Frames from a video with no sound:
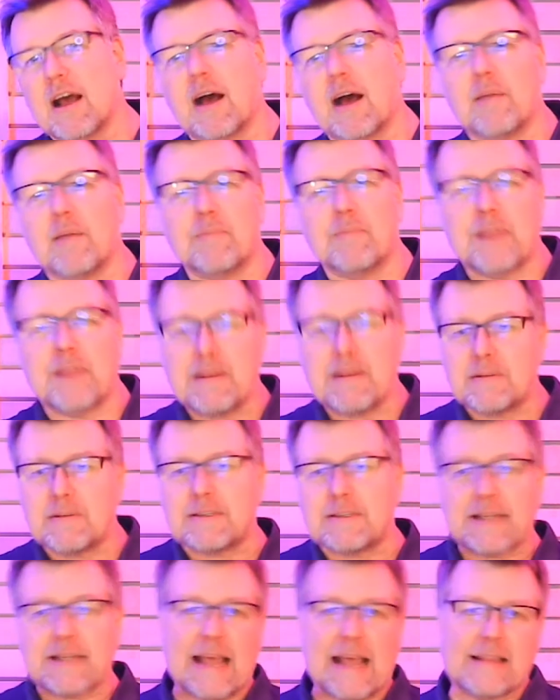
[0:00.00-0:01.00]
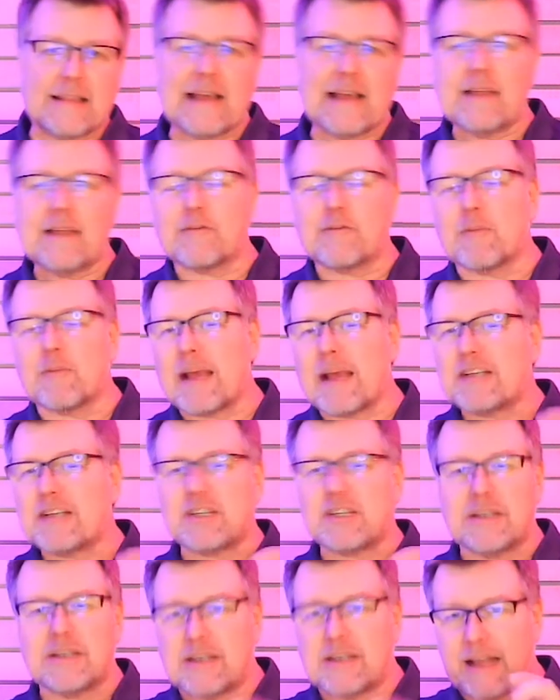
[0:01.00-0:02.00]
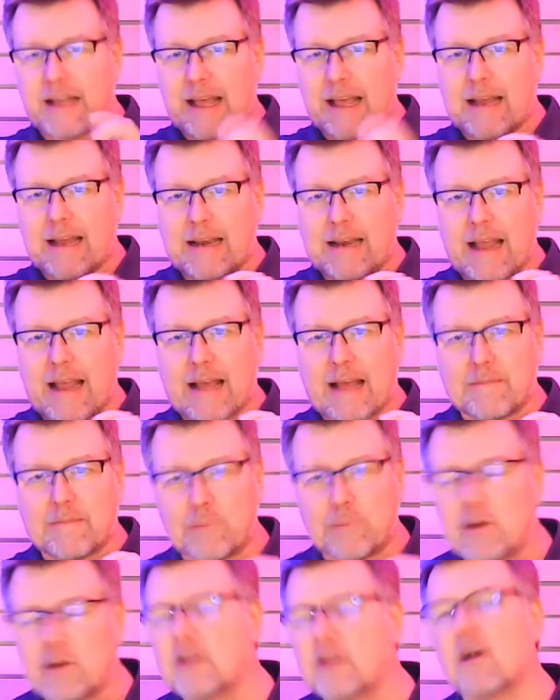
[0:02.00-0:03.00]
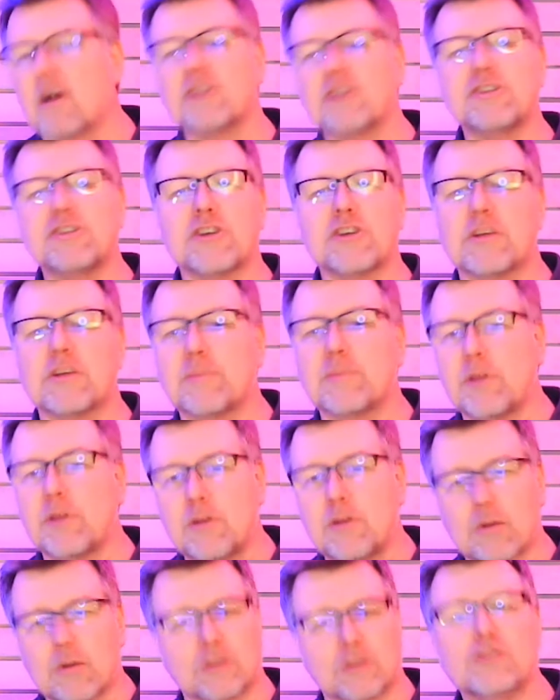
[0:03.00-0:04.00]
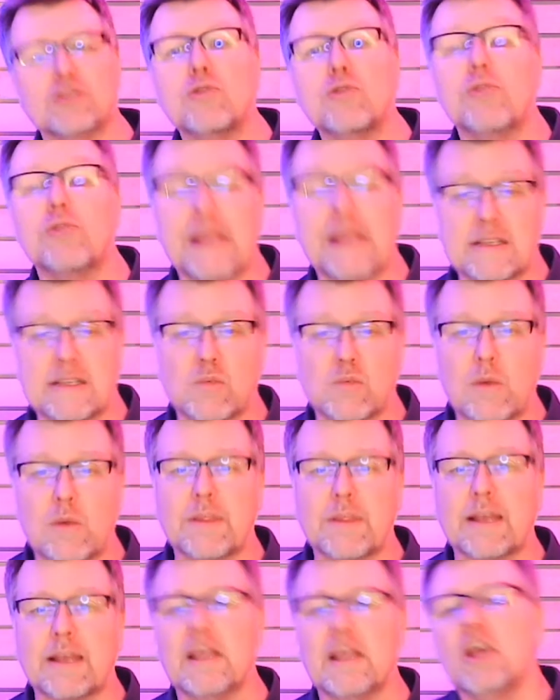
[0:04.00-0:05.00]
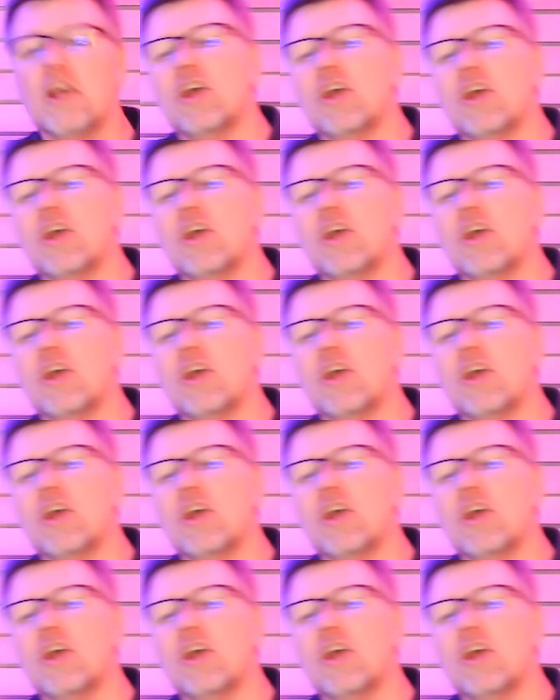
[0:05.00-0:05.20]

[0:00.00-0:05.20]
then take that information and put it onto your computer, do things with it. You